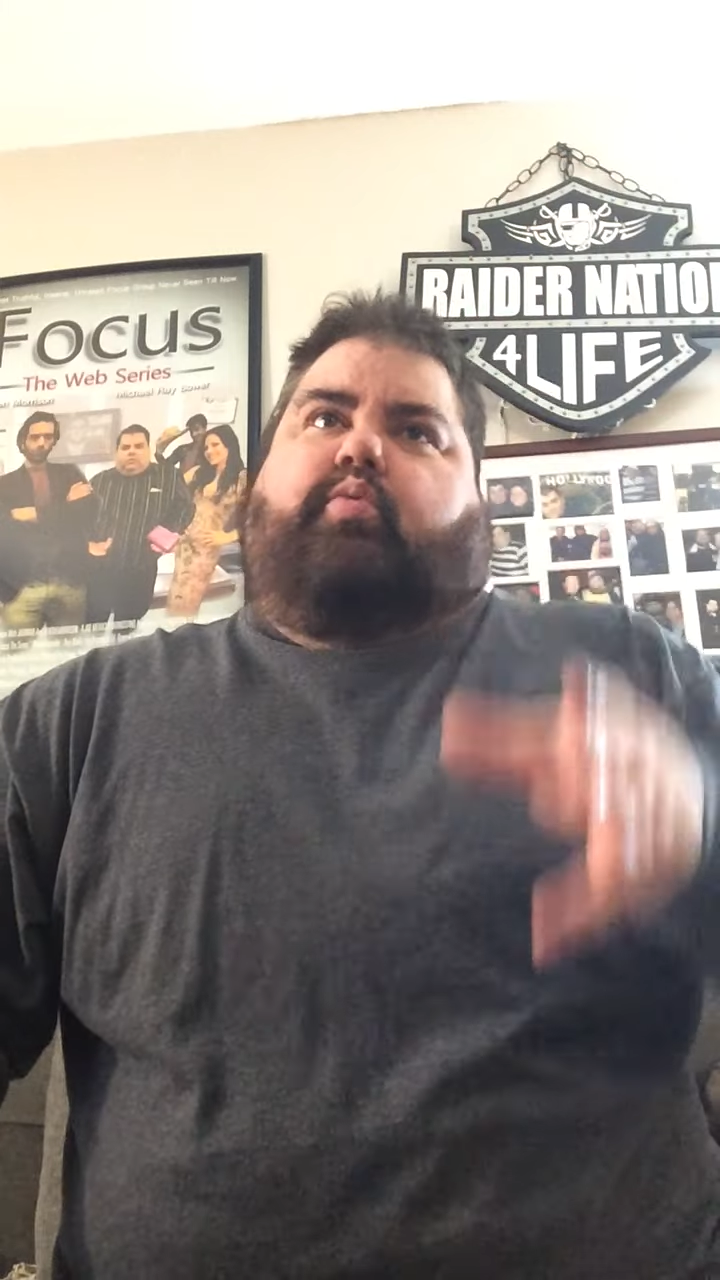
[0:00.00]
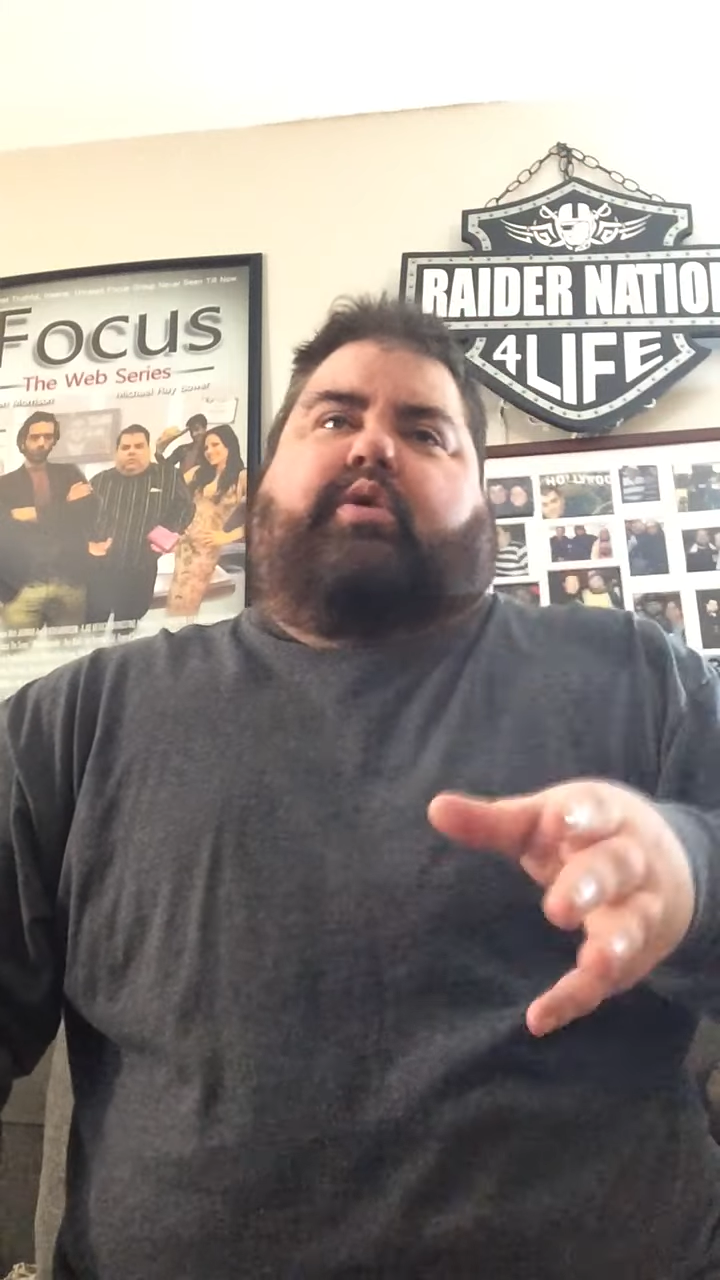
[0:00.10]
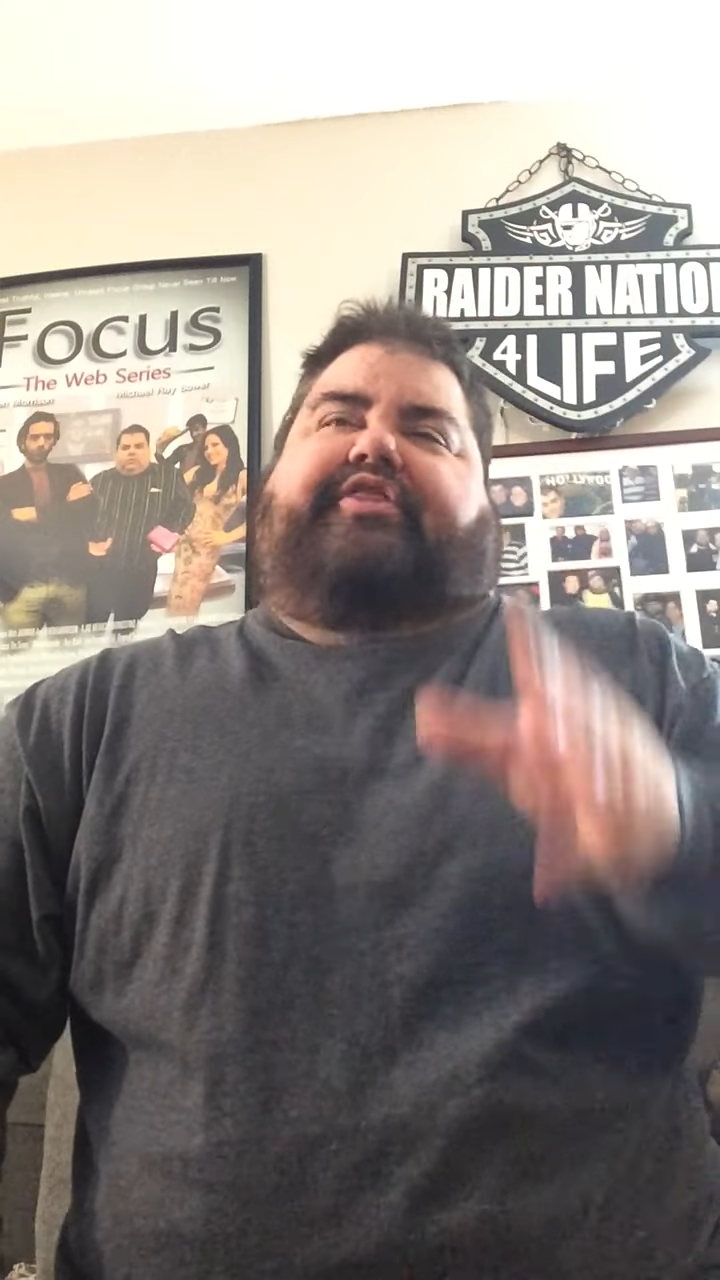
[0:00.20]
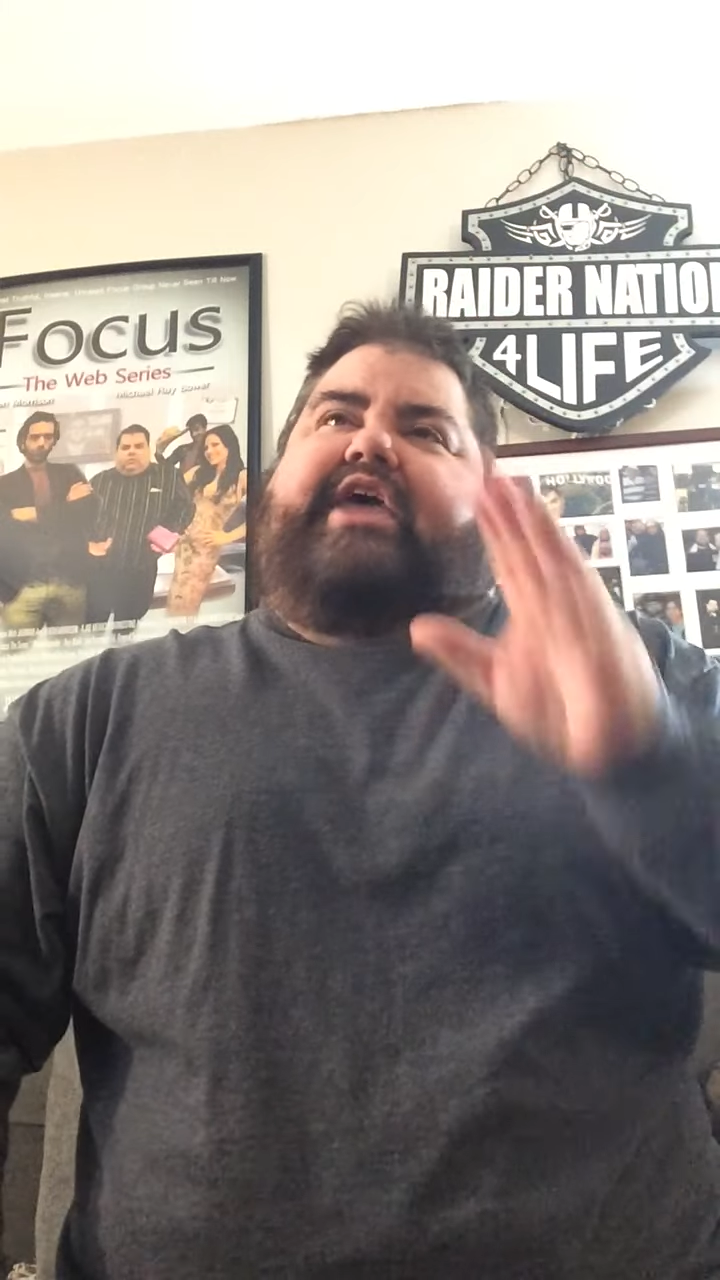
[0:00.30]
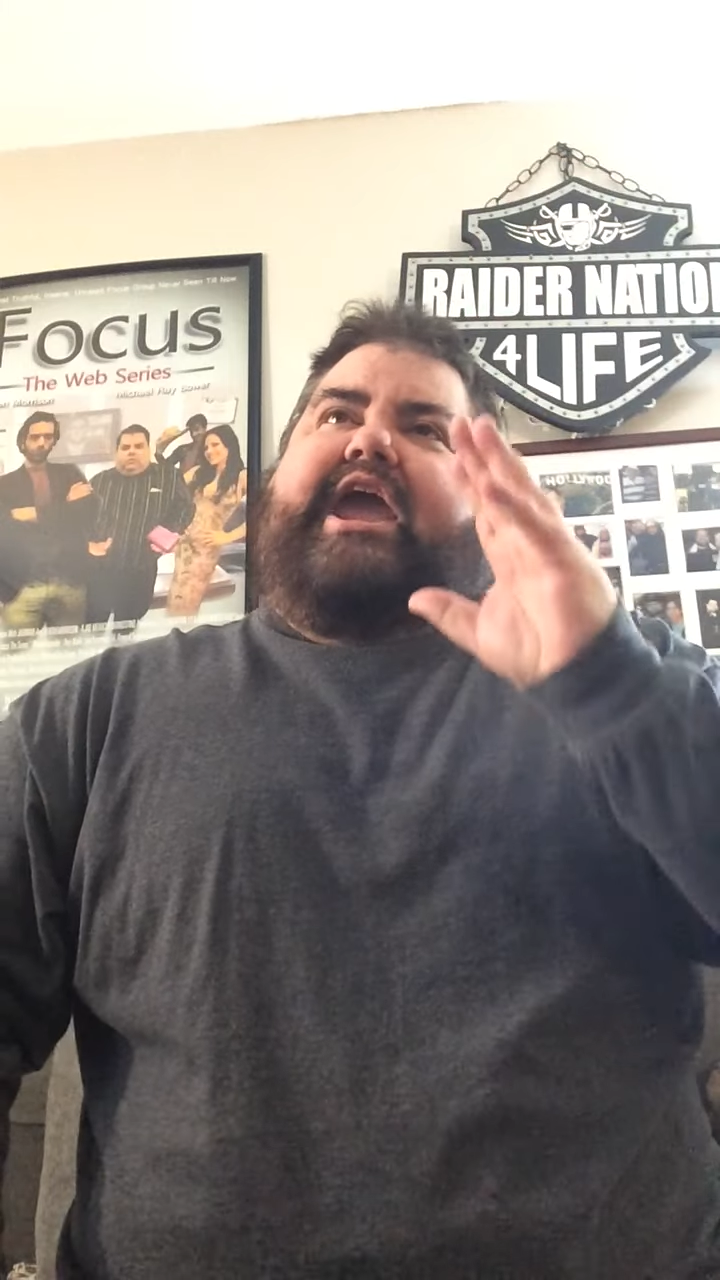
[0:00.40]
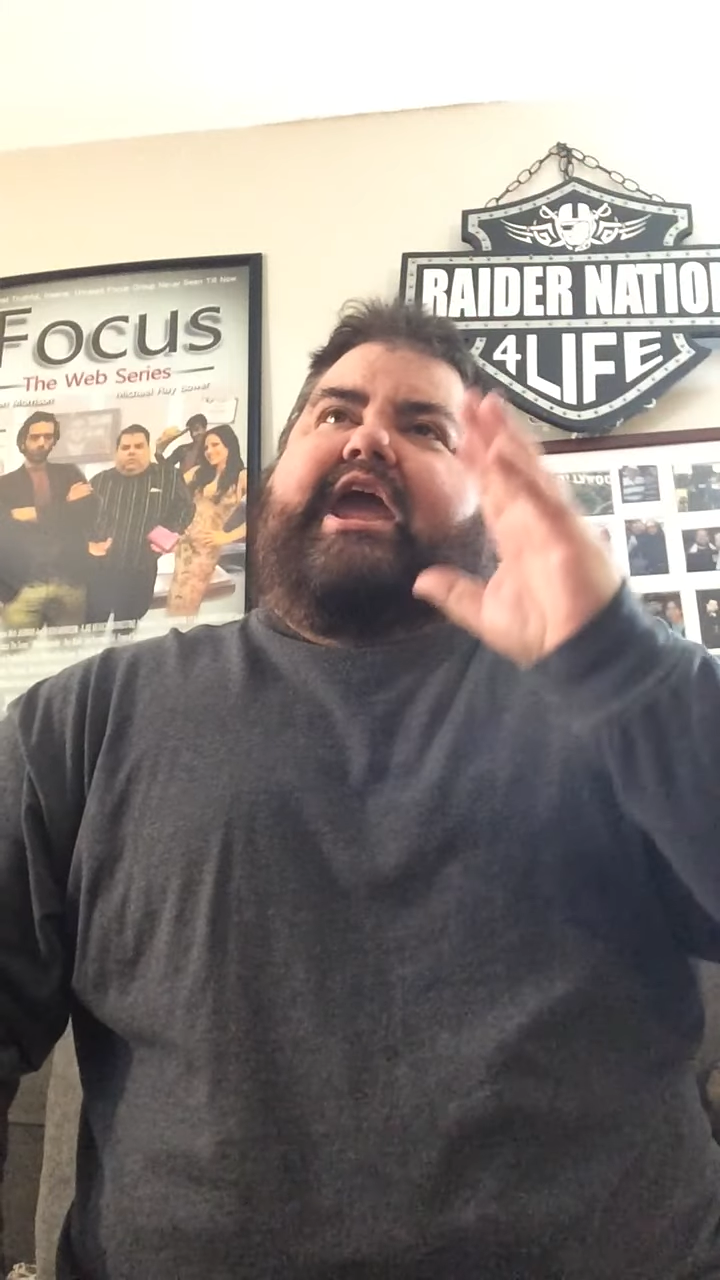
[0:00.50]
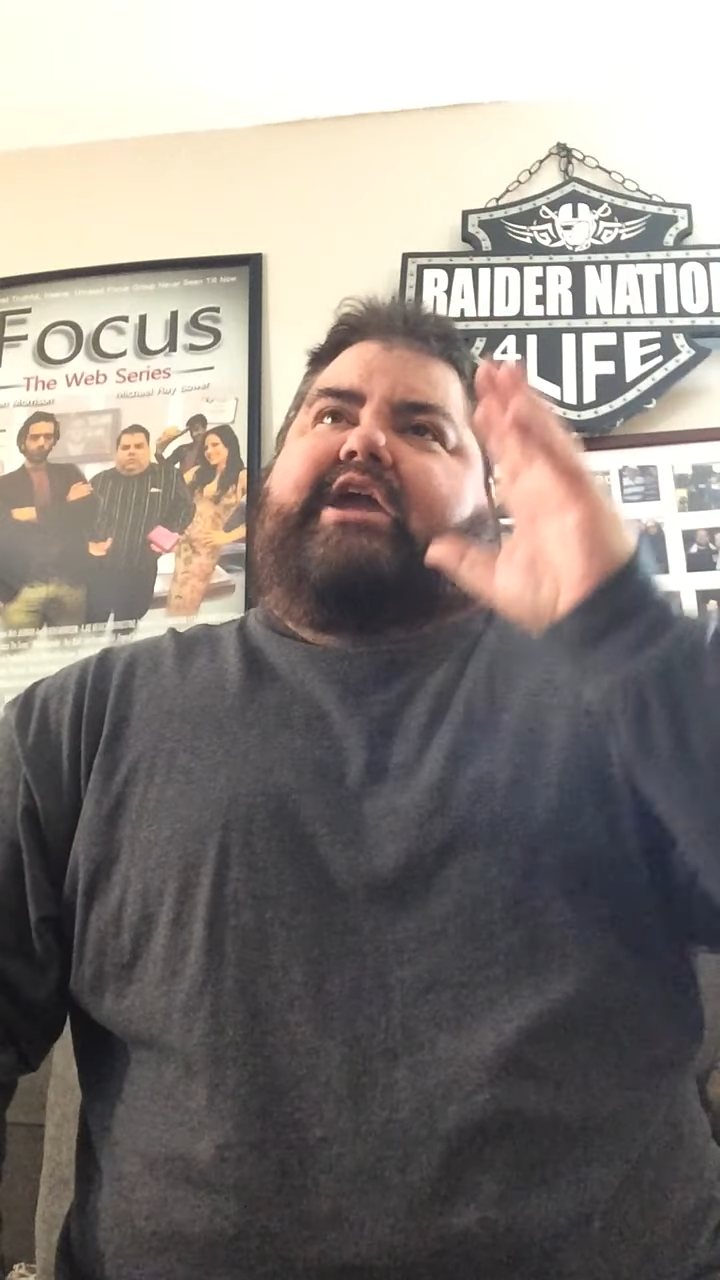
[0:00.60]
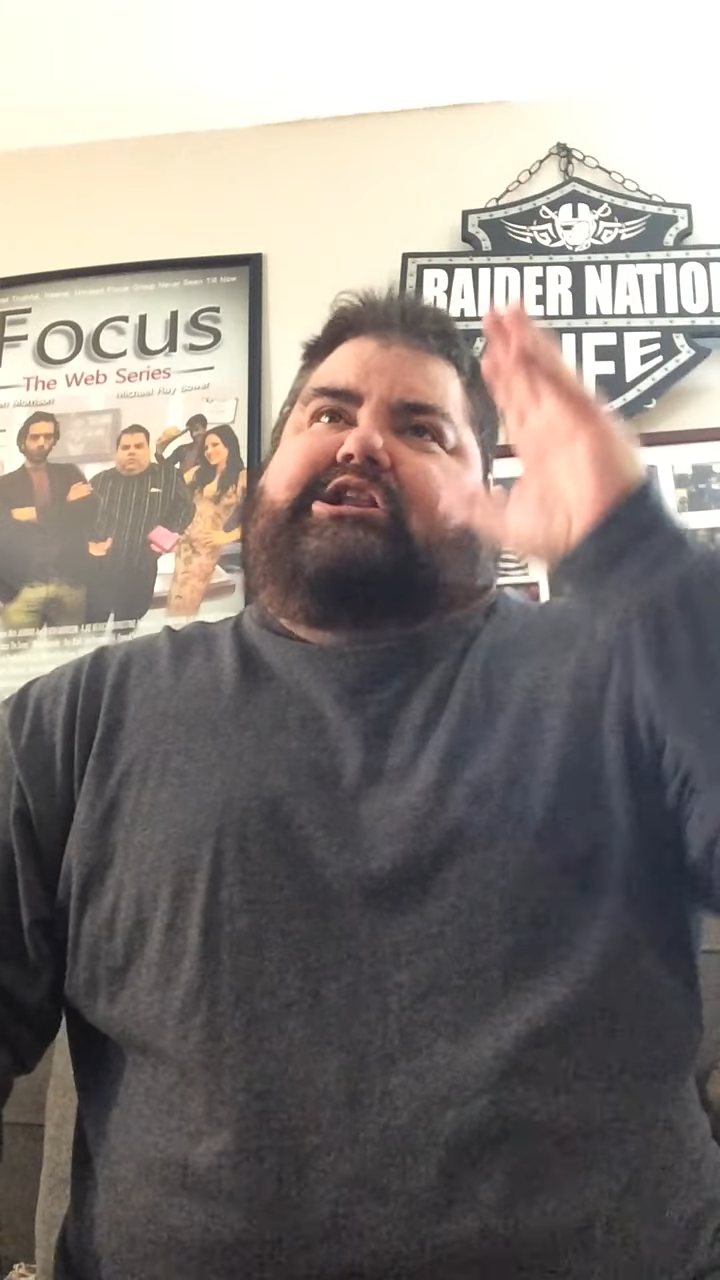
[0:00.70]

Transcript: When they